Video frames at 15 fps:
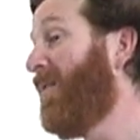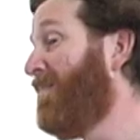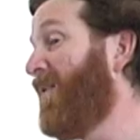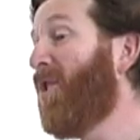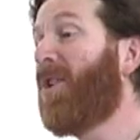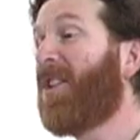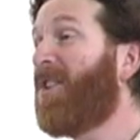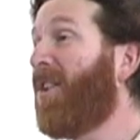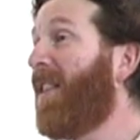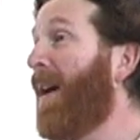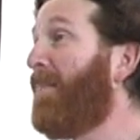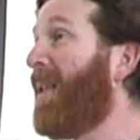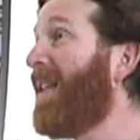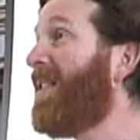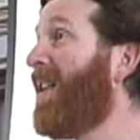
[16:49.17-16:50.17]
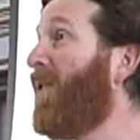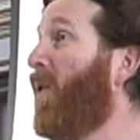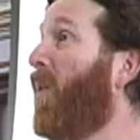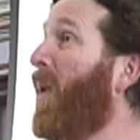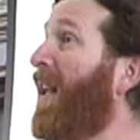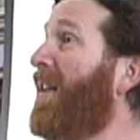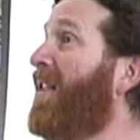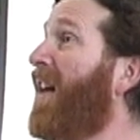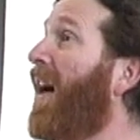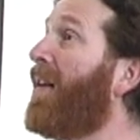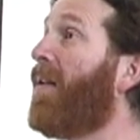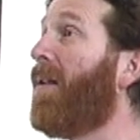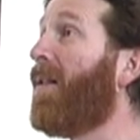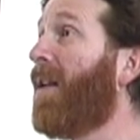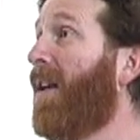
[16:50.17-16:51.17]
you could turn that place into a wind
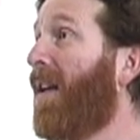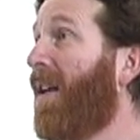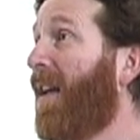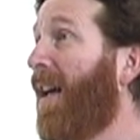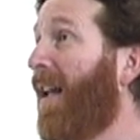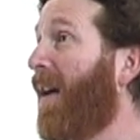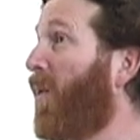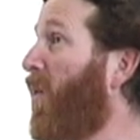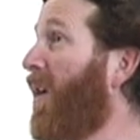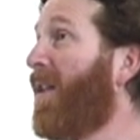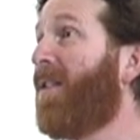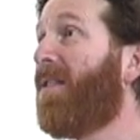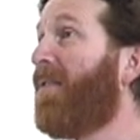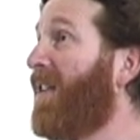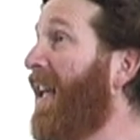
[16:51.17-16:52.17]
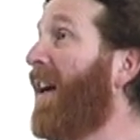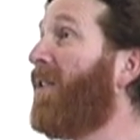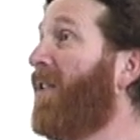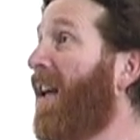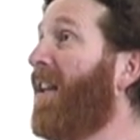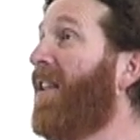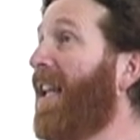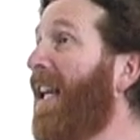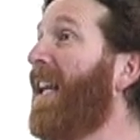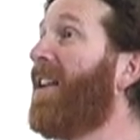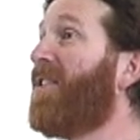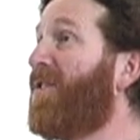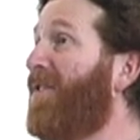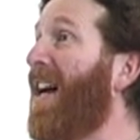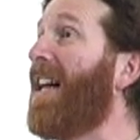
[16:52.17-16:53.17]
tunnel, and it wouldn't get rid of the heat
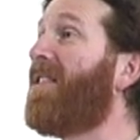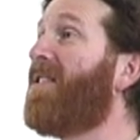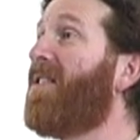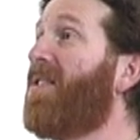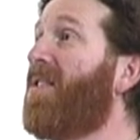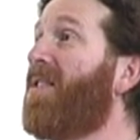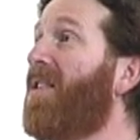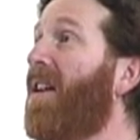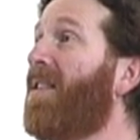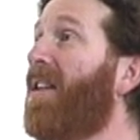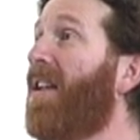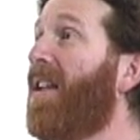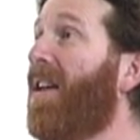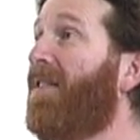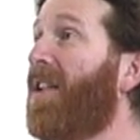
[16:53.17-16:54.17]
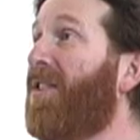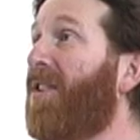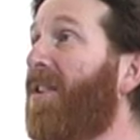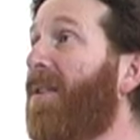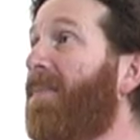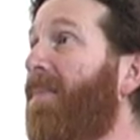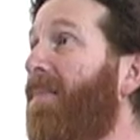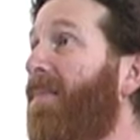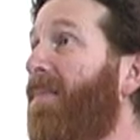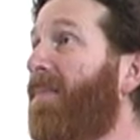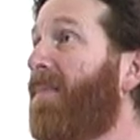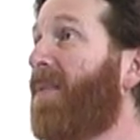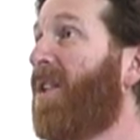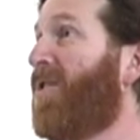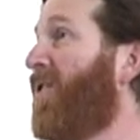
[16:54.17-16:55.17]
as fast as the sun can give it to you,
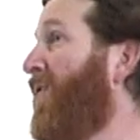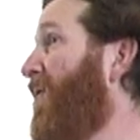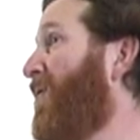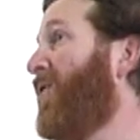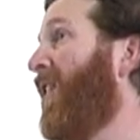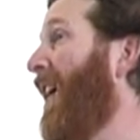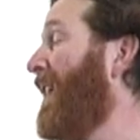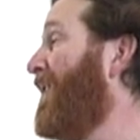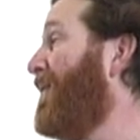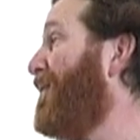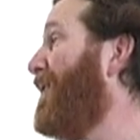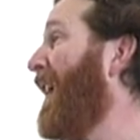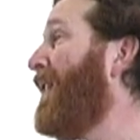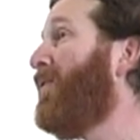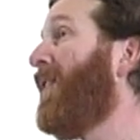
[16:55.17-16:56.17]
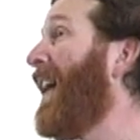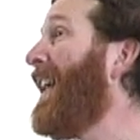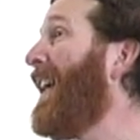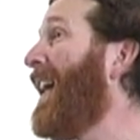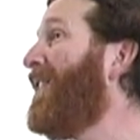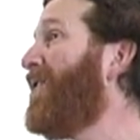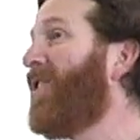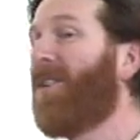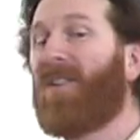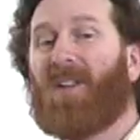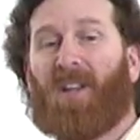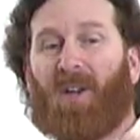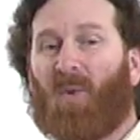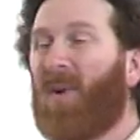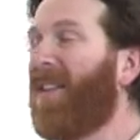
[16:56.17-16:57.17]
because you're trying to fight radiation
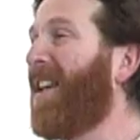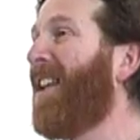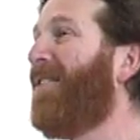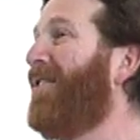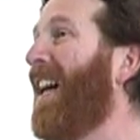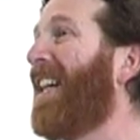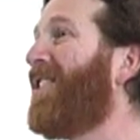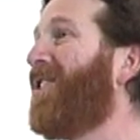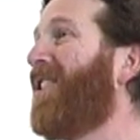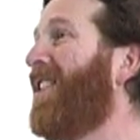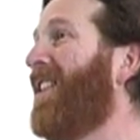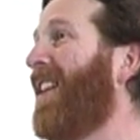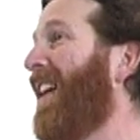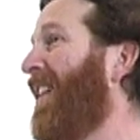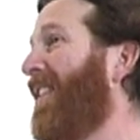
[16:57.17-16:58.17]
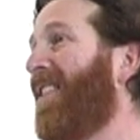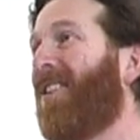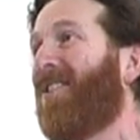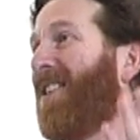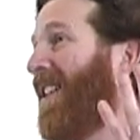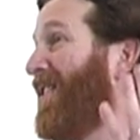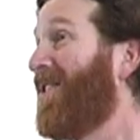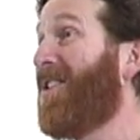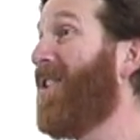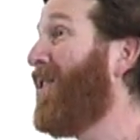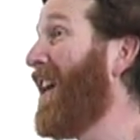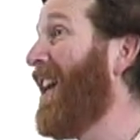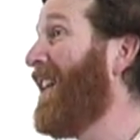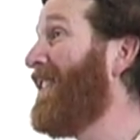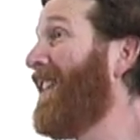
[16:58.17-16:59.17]
with convection, and it's no
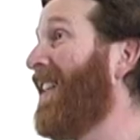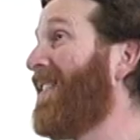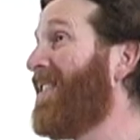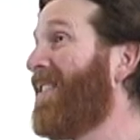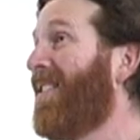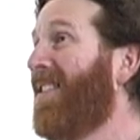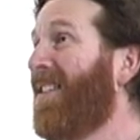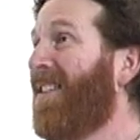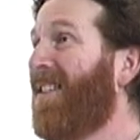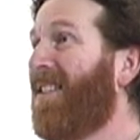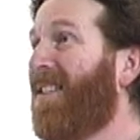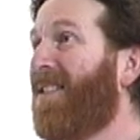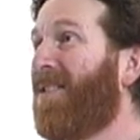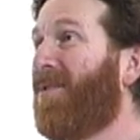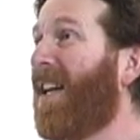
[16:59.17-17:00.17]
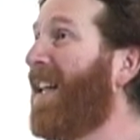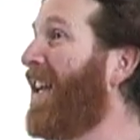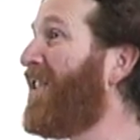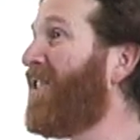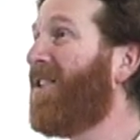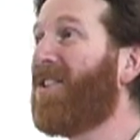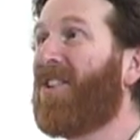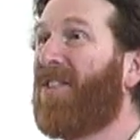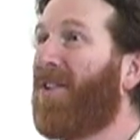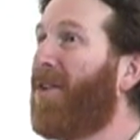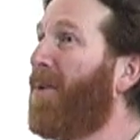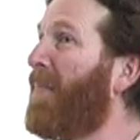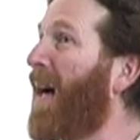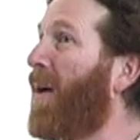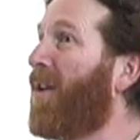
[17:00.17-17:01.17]
contest. Radiation is a
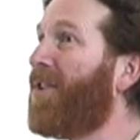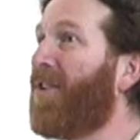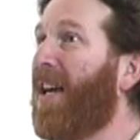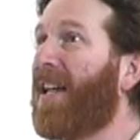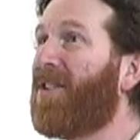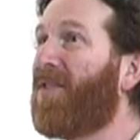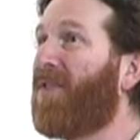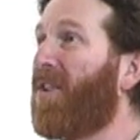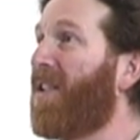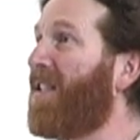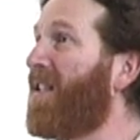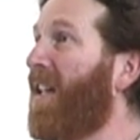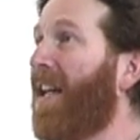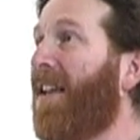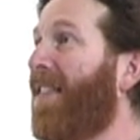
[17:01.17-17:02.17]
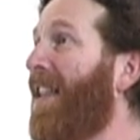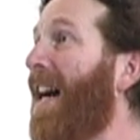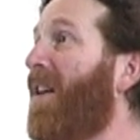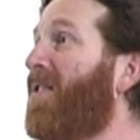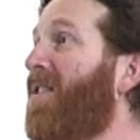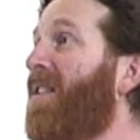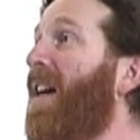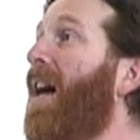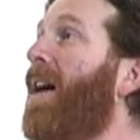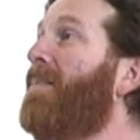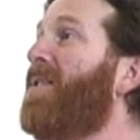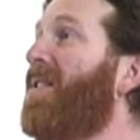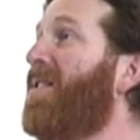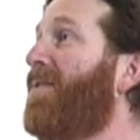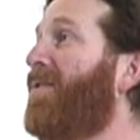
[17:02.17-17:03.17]
third power transfer. It's like 1,000
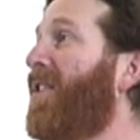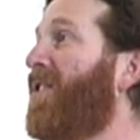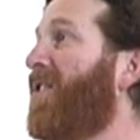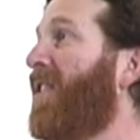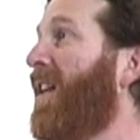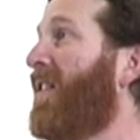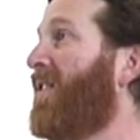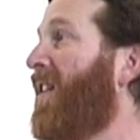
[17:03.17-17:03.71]
times as efficient as